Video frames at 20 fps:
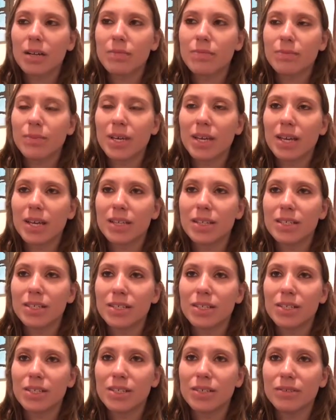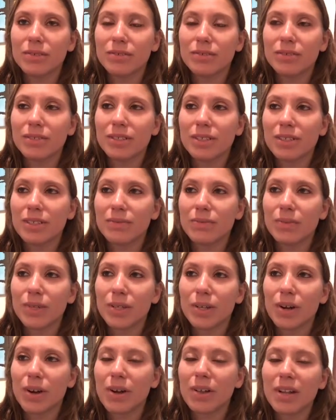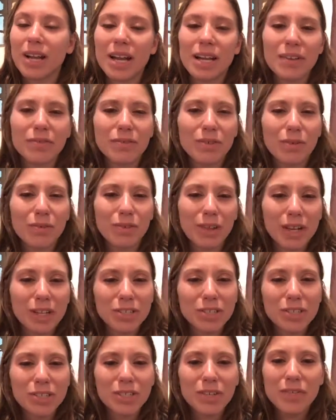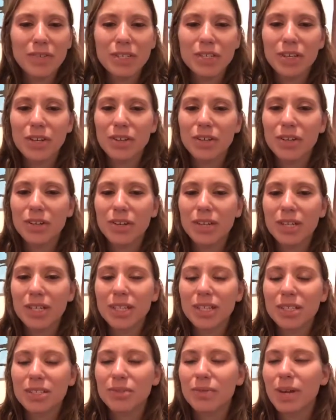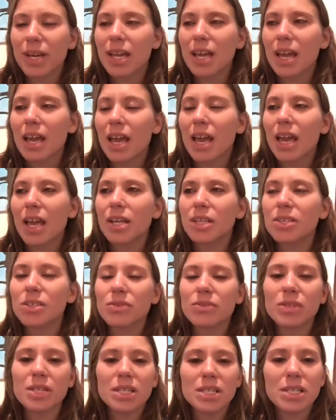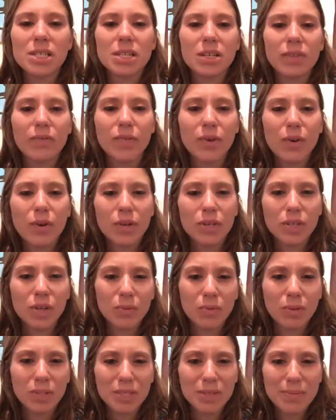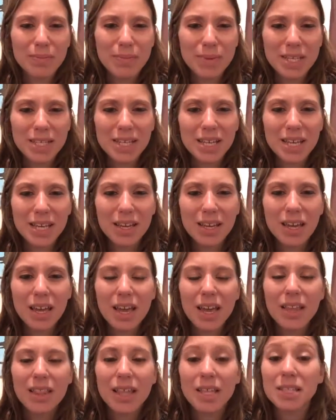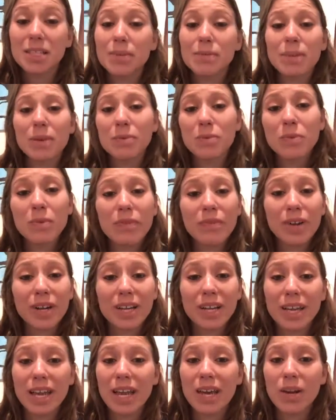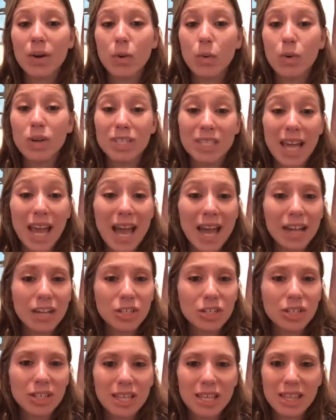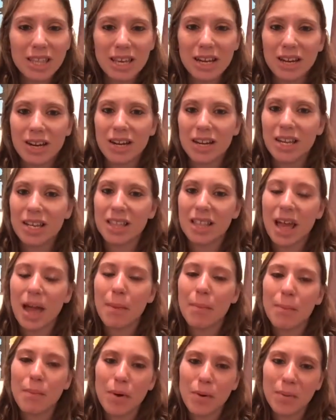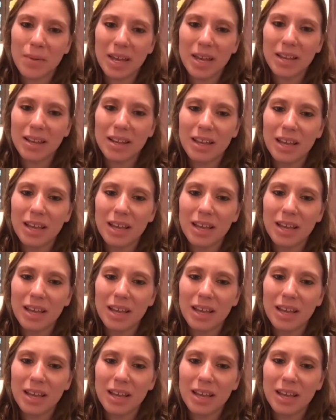because, you know, we're all kind of reflections of each other in this way. It's so easy to focus on what's missing that sometimes we forget what's actually there in that moment.